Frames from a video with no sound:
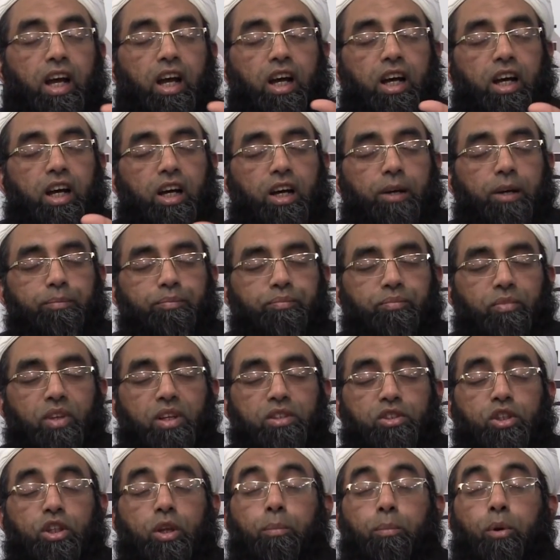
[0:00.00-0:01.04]
So
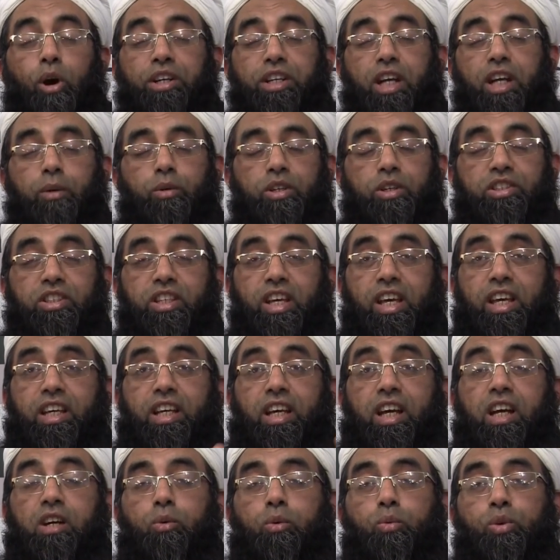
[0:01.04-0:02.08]
the point I was saying,
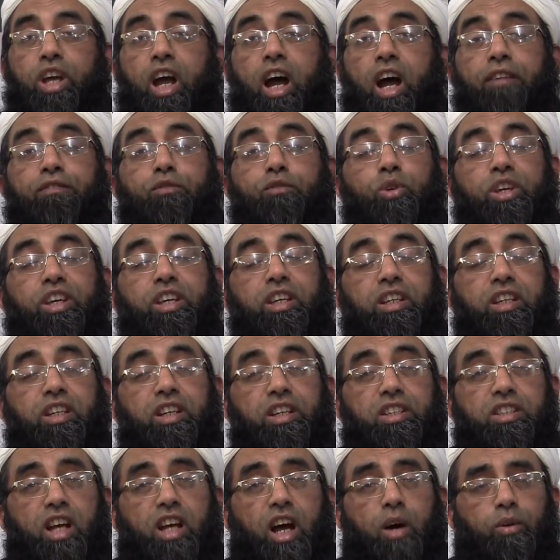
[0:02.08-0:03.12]
we have to
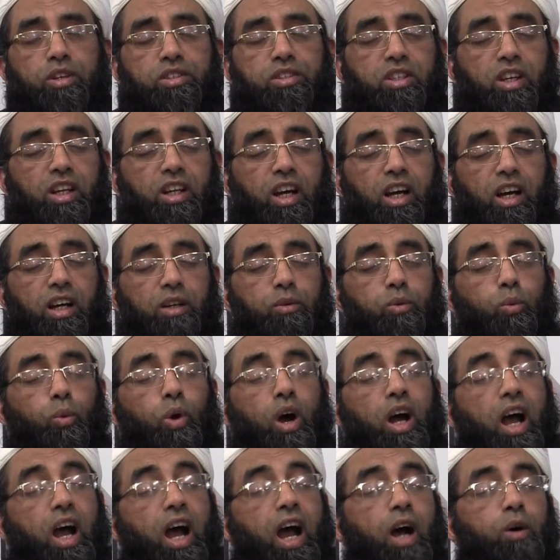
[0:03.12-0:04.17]
increase our salah.
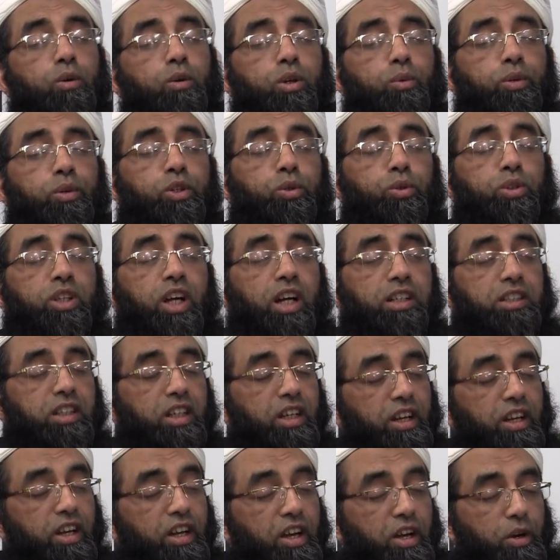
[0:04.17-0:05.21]
How do we do that?
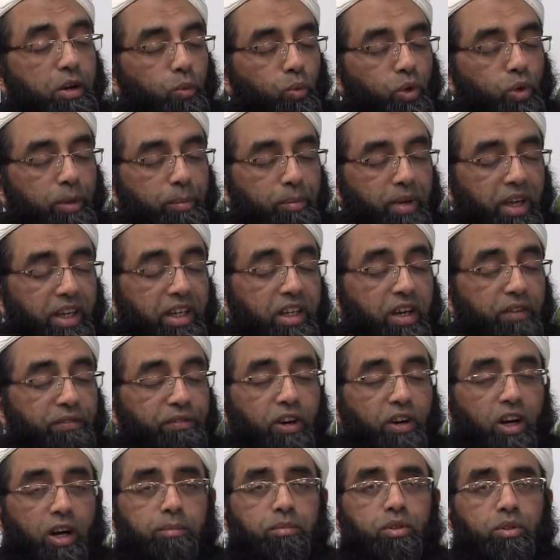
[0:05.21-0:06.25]
We make a
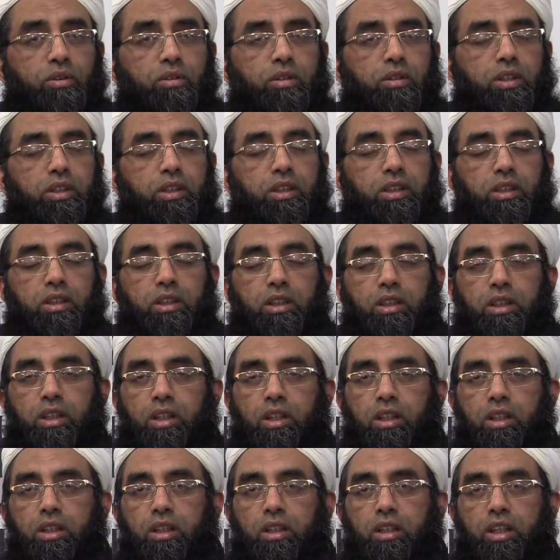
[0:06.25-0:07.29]
firm
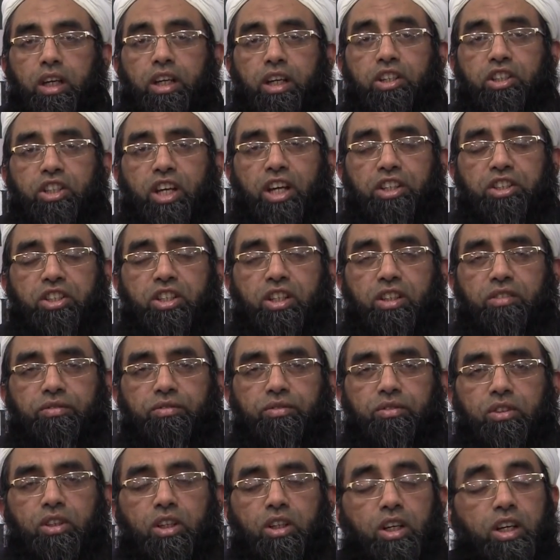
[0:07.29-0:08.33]
intention
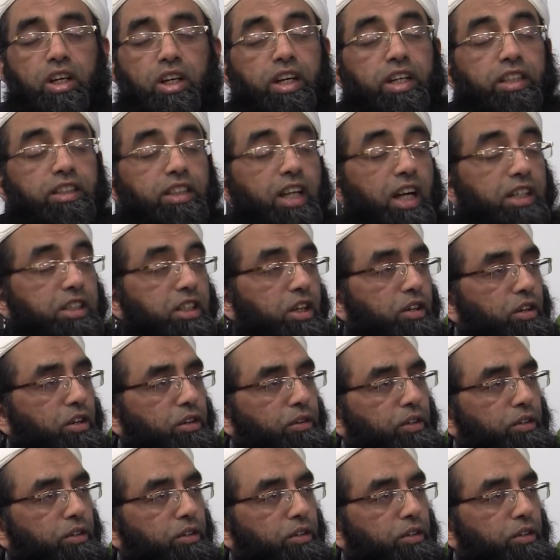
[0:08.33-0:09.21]
that